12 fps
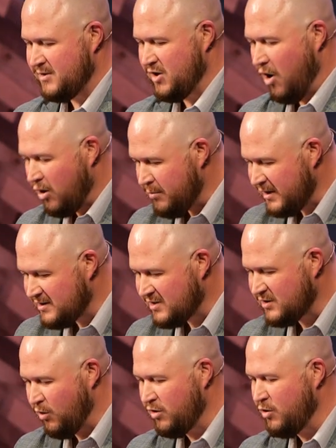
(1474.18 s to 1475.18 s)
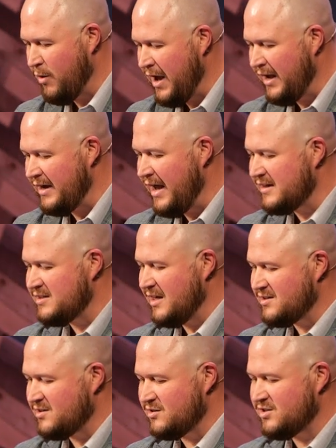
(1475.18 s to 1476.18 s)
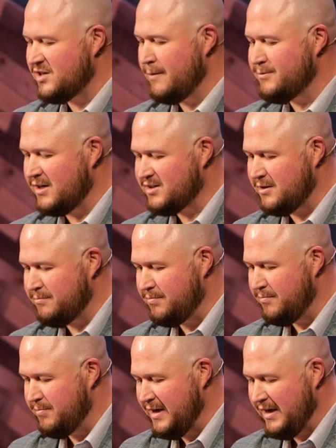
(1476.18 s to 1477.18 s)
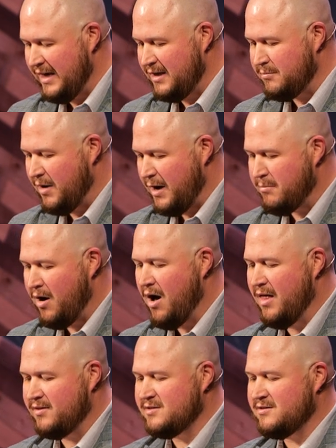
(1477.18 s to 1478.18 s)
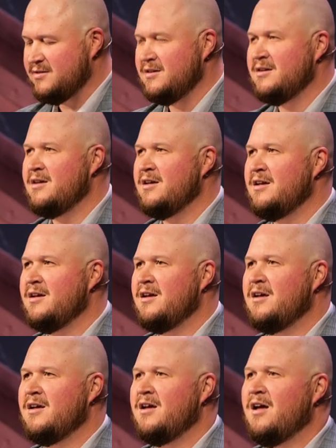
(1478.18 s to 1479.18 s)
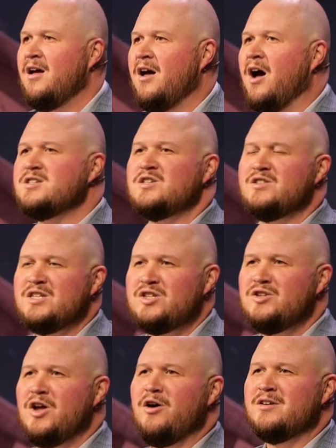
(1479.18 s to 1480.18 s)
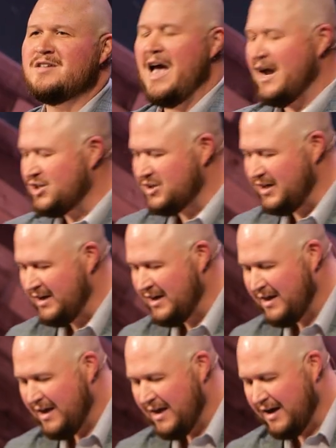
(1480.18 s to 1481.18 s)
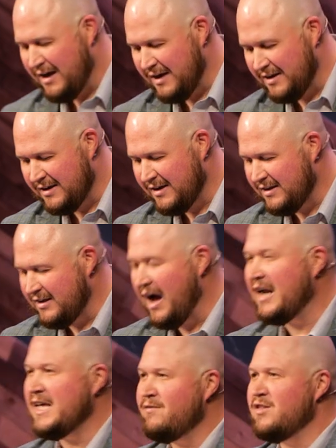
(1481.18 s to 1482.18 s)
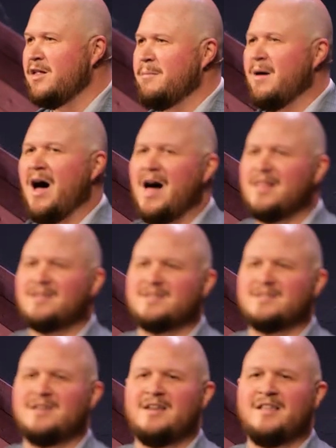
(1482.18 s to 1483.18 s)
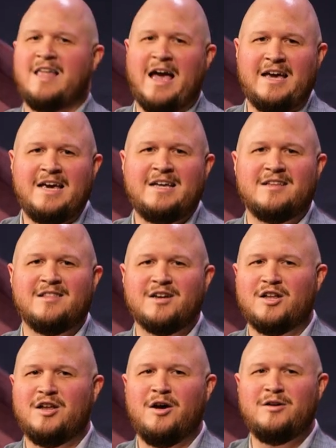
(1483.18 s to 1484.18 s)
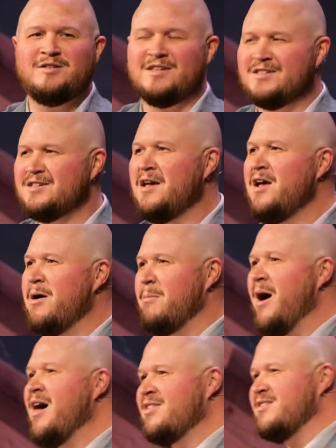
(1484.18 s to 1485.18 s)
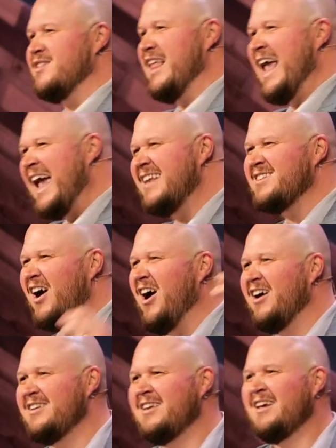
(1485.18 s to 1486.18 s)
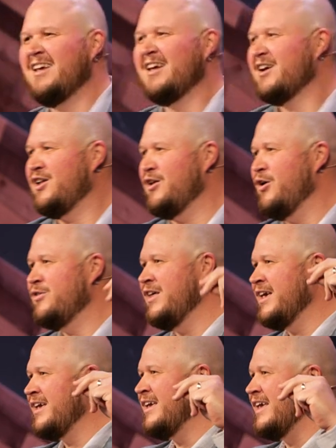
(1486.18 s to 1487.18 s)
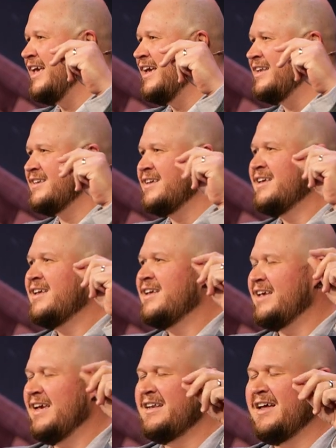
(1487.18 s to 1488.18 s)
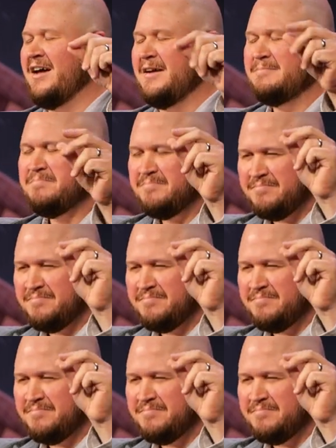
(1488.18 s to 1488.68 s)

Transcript: Garments stored away in excess are subject to being eaten by moths. Also, did you know it's actually uh, not even the moths that eat the clothes? It's moths land on clothing in, in, uh,